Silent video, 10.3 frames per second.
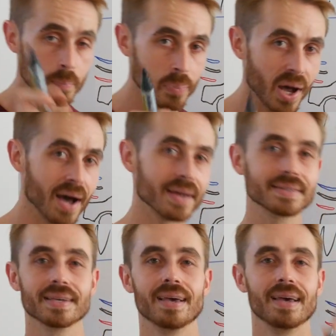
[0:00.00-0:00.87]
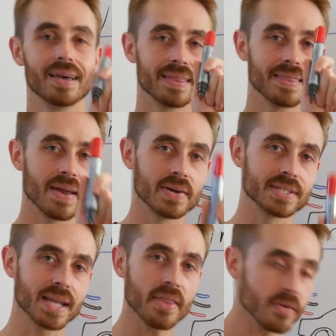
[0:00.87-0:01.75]
But there
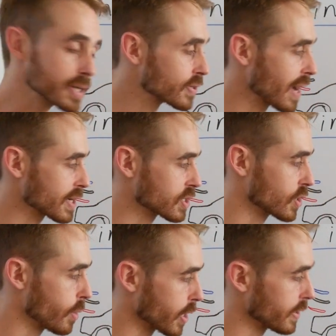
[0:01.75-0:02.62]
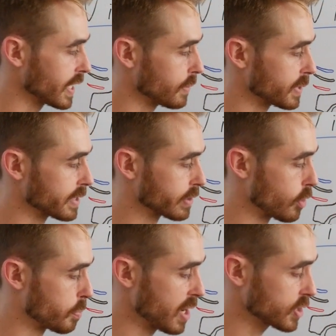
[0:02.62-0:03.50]
is another interaction going on here with this
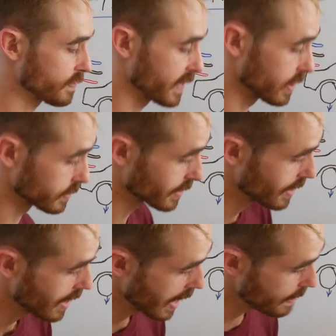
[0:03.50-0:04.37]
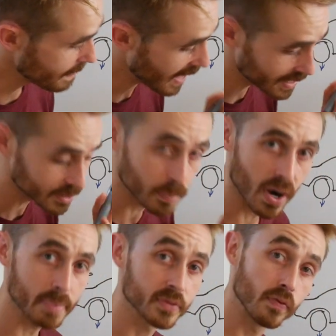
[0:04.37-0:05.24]
low pressure field, and that is
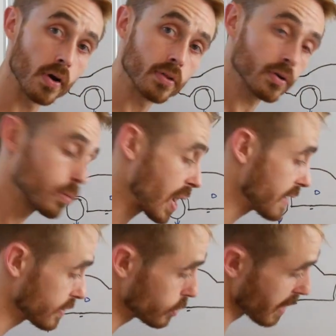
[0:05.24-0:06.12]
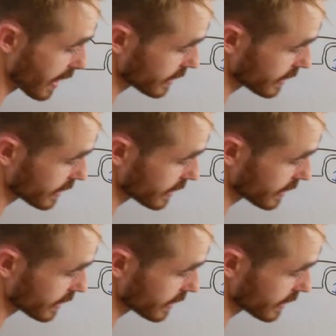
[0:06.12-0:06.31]
perhaps further away than you may